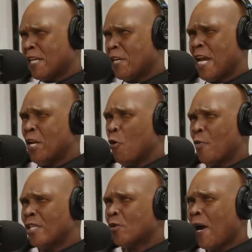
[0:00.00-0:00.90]
tell you, and the
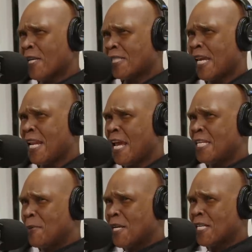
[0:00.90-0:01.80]
reason why I say that
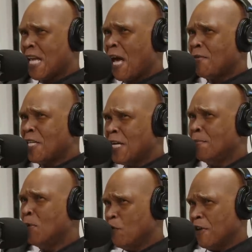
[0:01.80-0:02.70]
is because I've
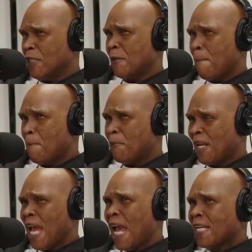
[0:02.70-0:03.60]
done movies,
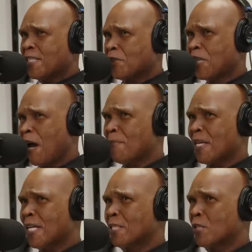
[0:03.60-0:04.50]
but yeah. I had to stop you
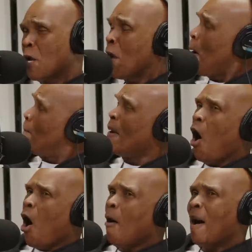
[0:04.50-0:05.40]
because good them, though. I
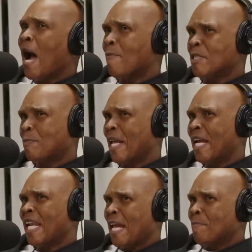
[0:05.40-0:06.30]
all mine was
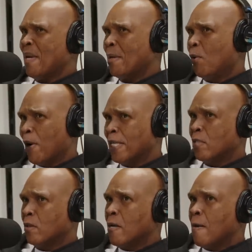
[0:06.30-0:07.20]
playing screen. like Big Boy too.